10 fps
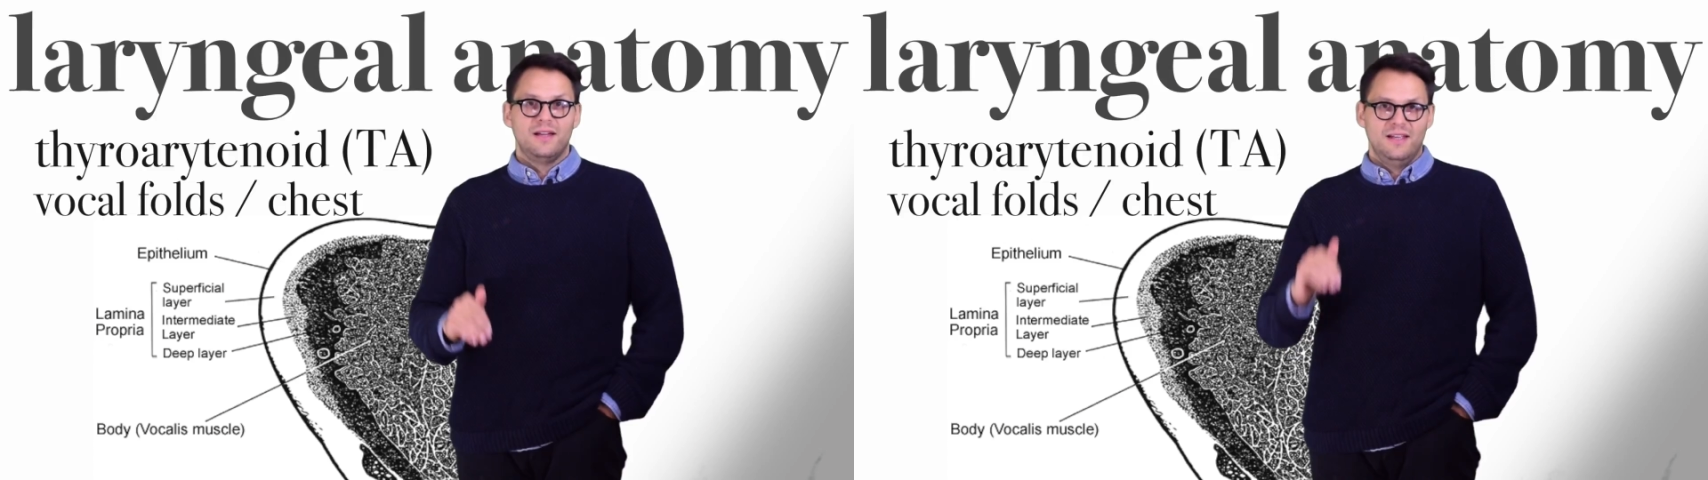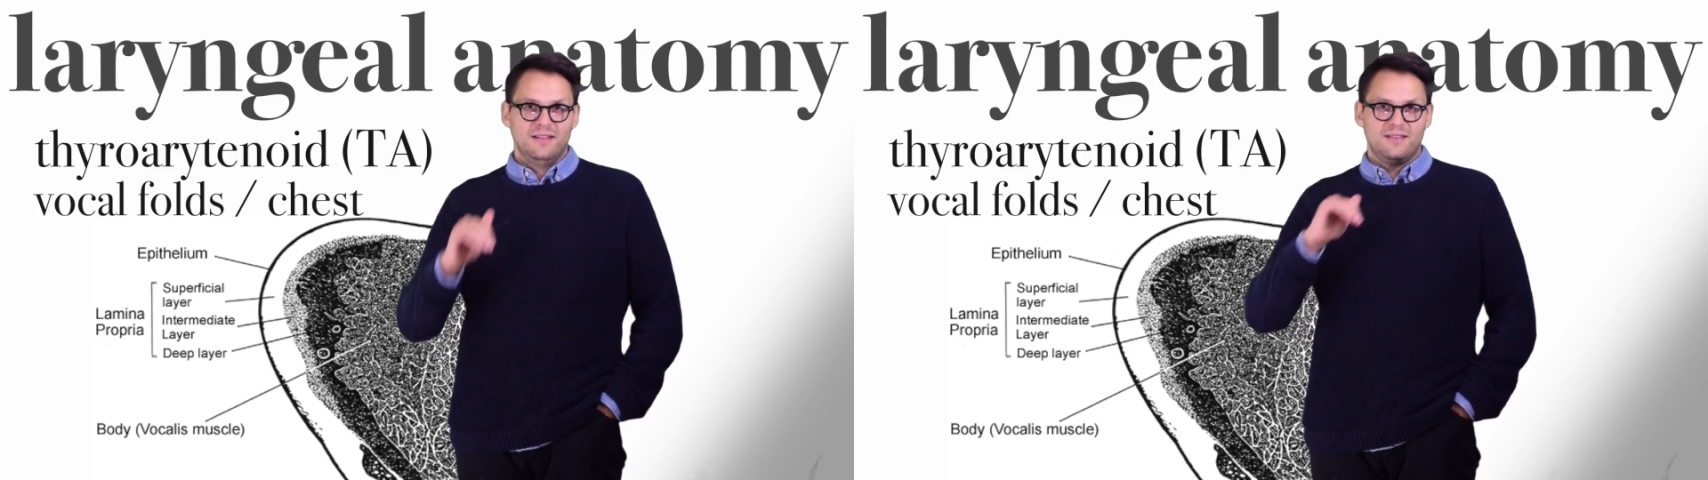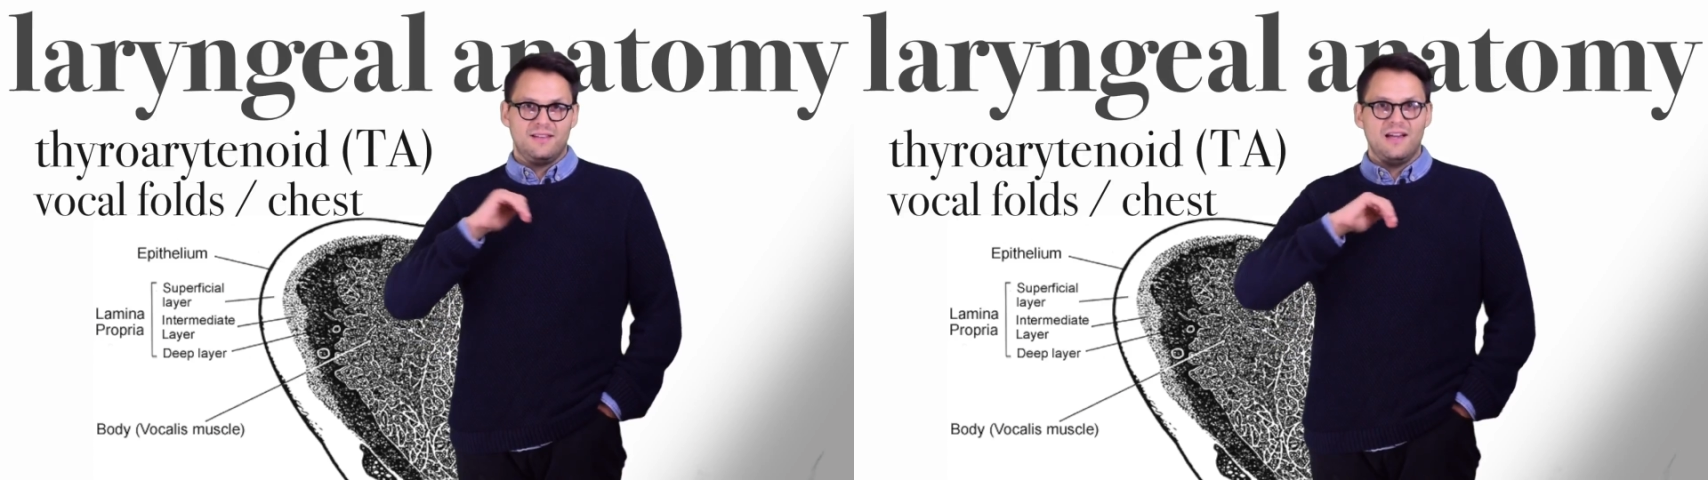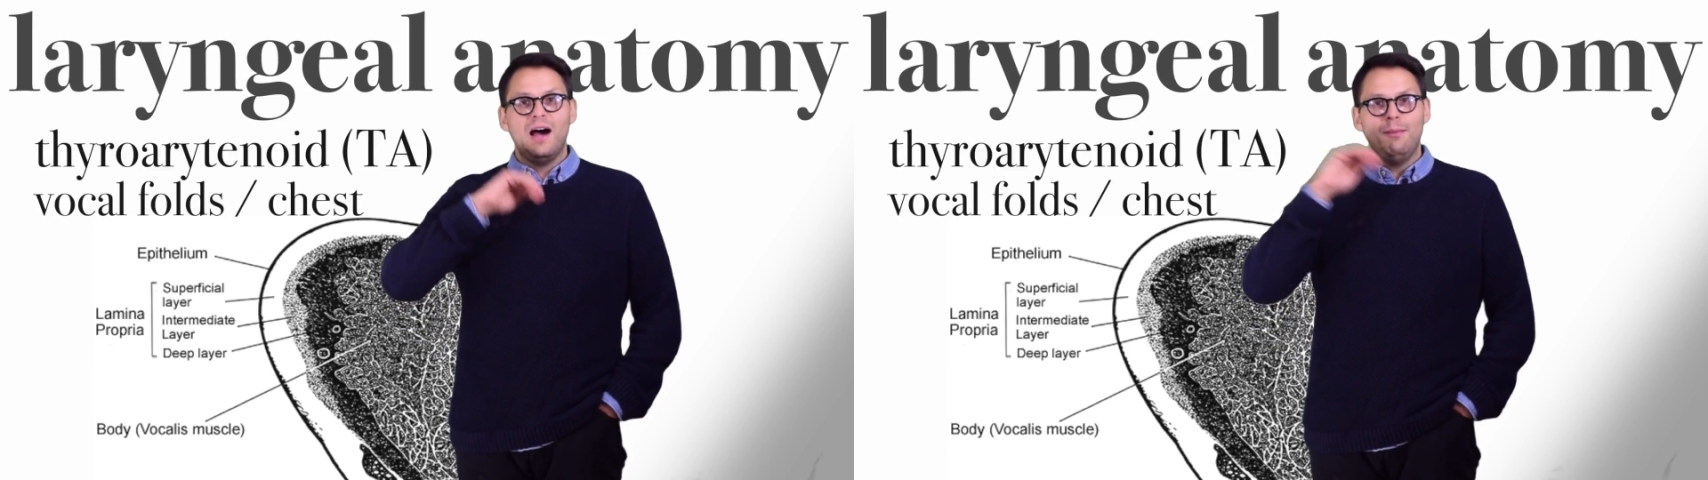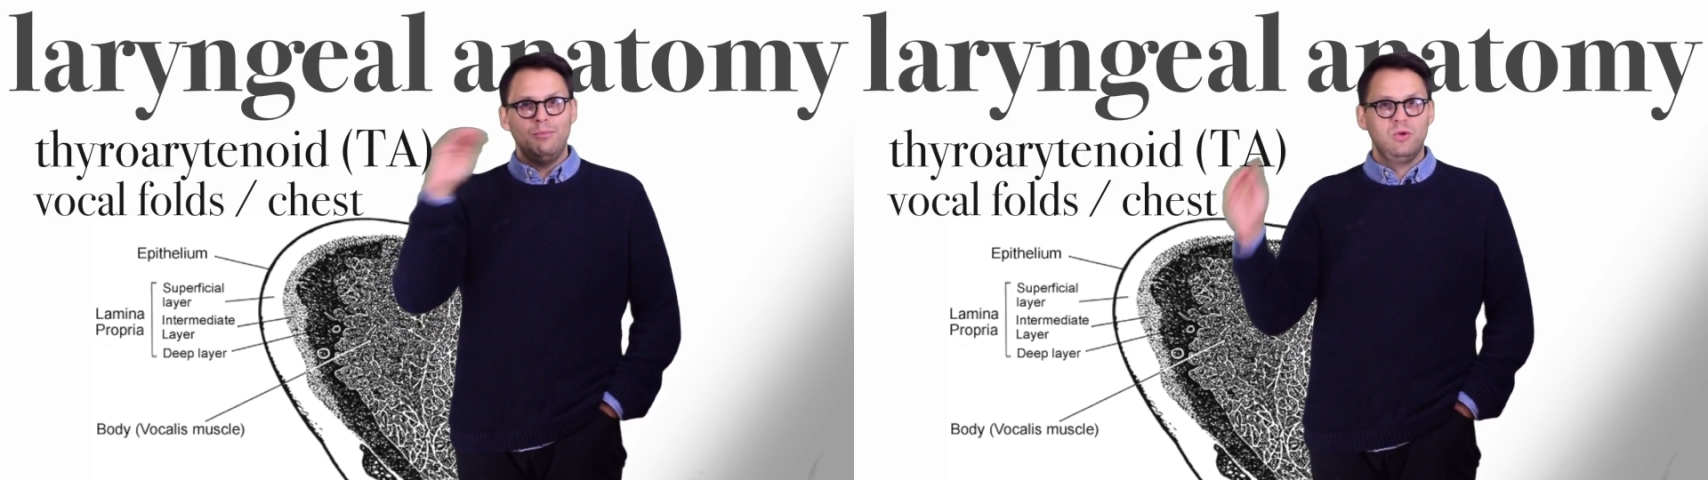is the
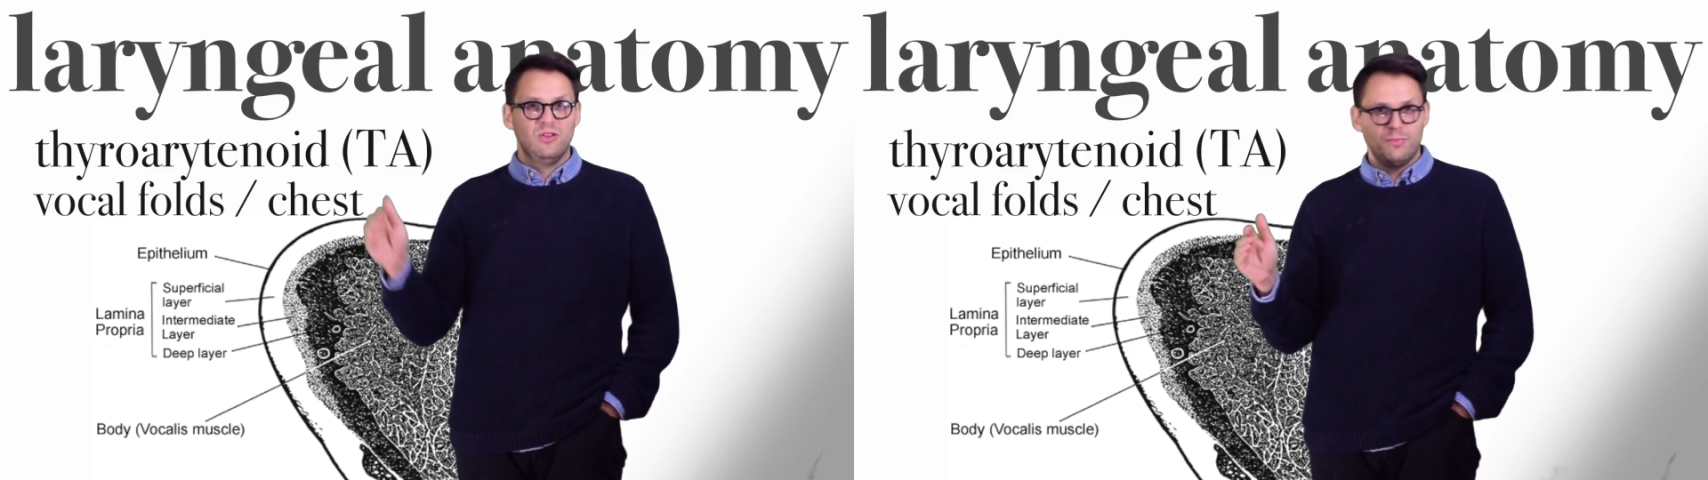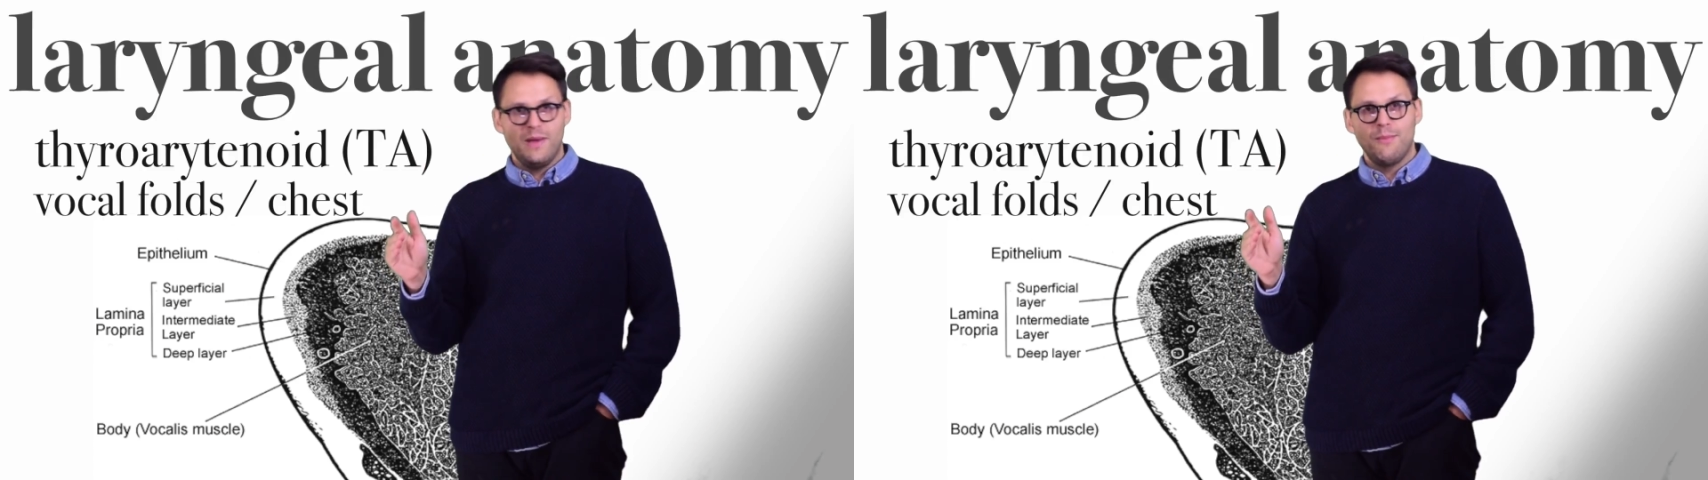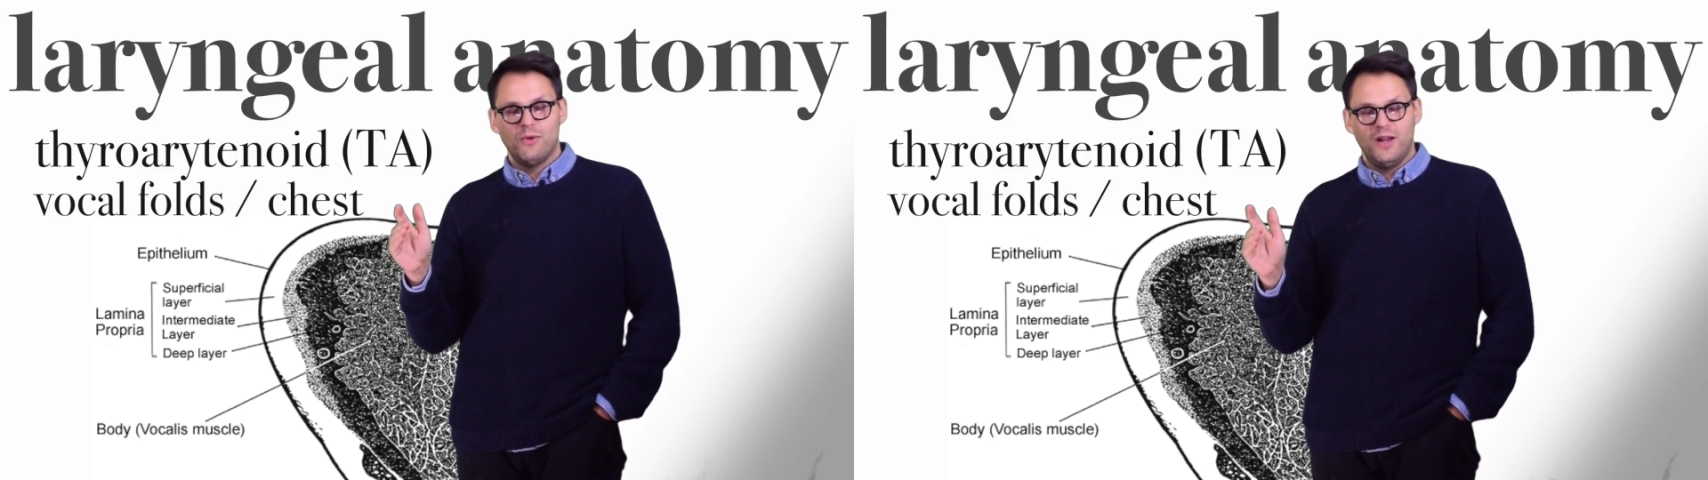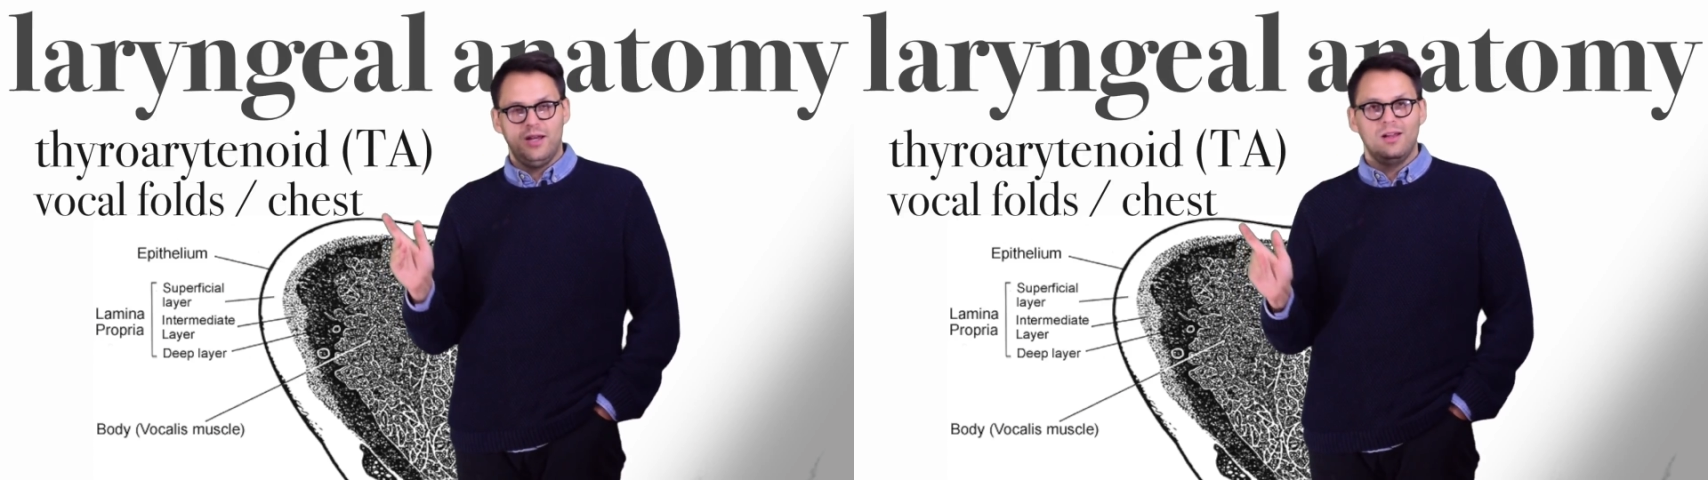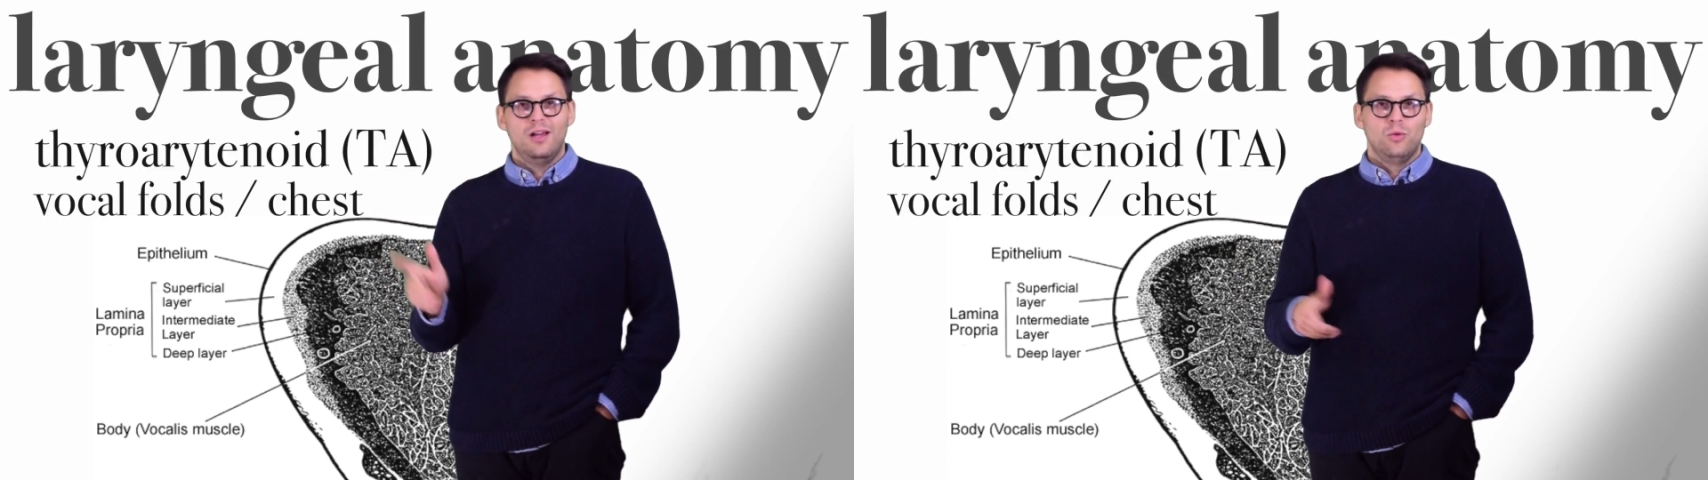top mucous membrane,